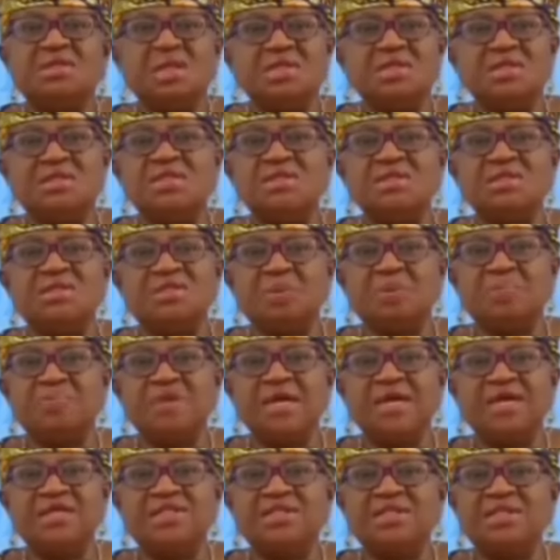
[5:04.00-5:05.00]
Certain
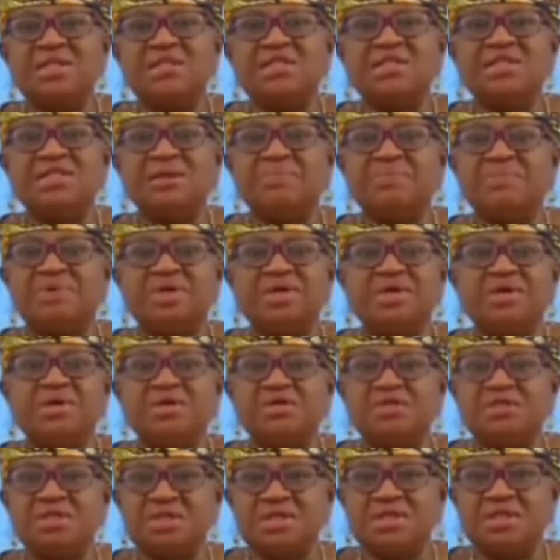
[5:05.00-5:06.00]
supply chains are being
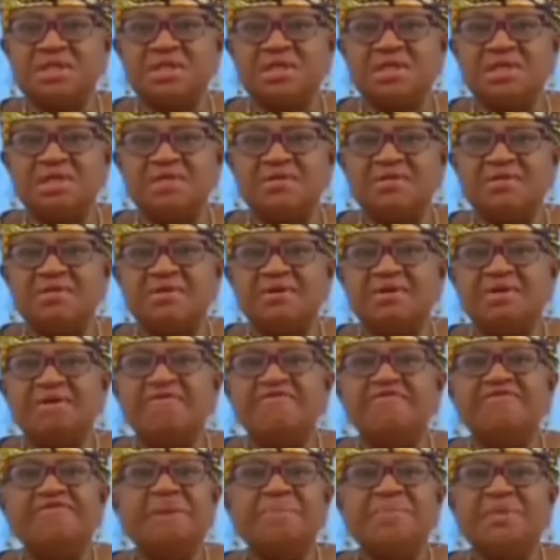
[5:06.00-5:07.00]
considered.
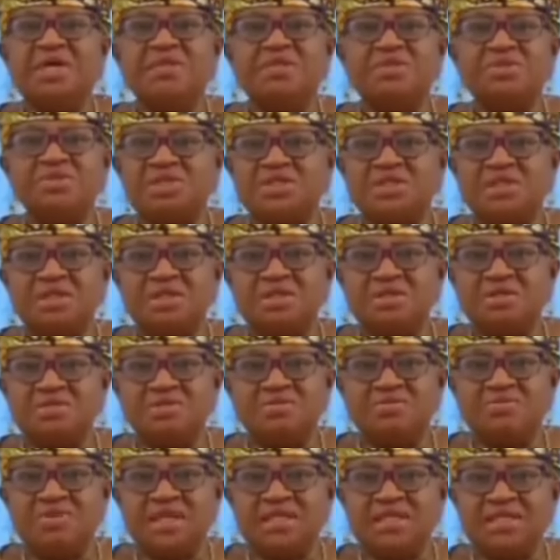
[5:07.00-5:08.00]

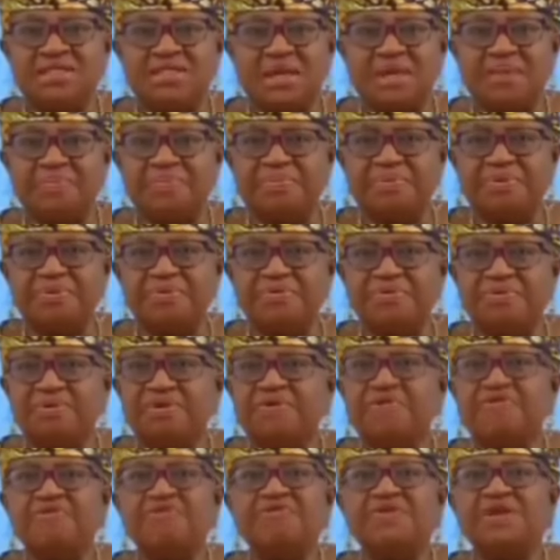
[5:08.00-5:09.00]
Pharmaceuticals, for example,
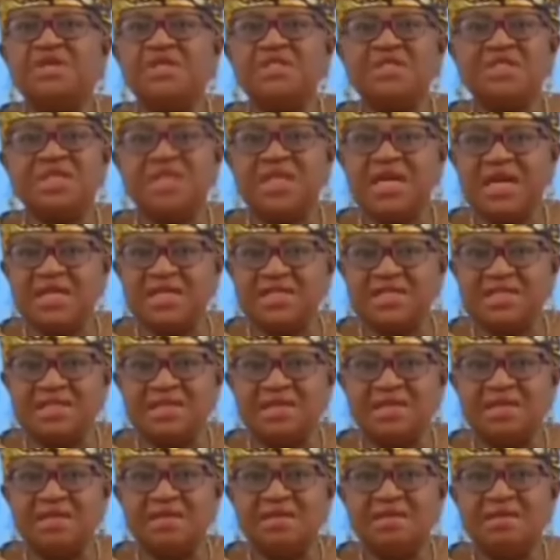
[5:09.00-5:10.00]

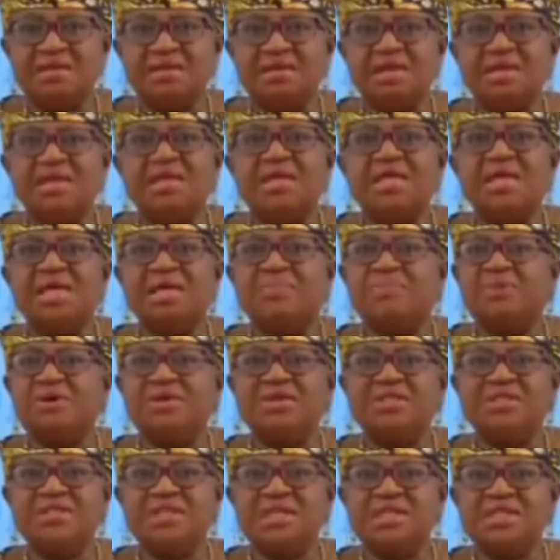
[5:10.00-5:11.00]
fertilizer,
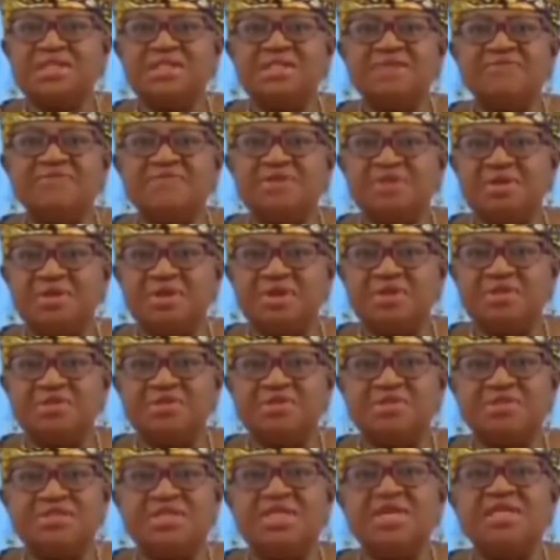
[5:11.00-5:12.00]
labor-intensive
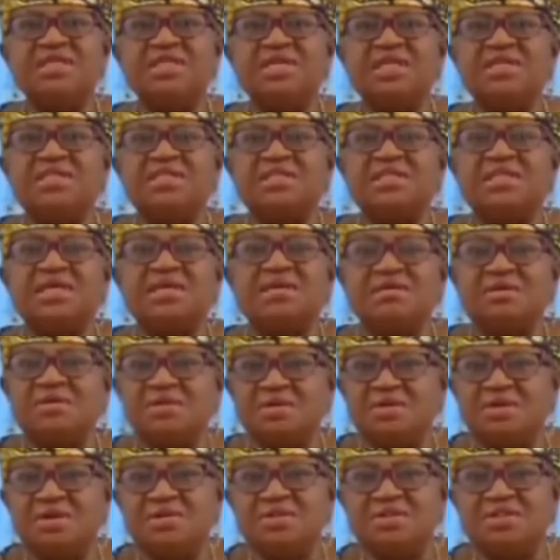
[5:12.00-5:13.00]
industries, and yes,
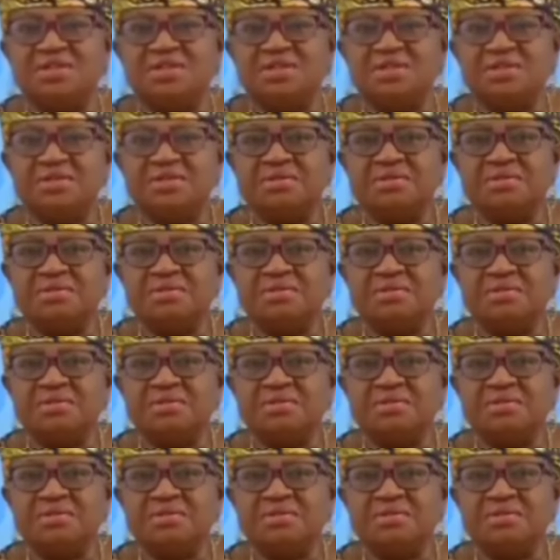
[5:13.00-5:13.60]
technology.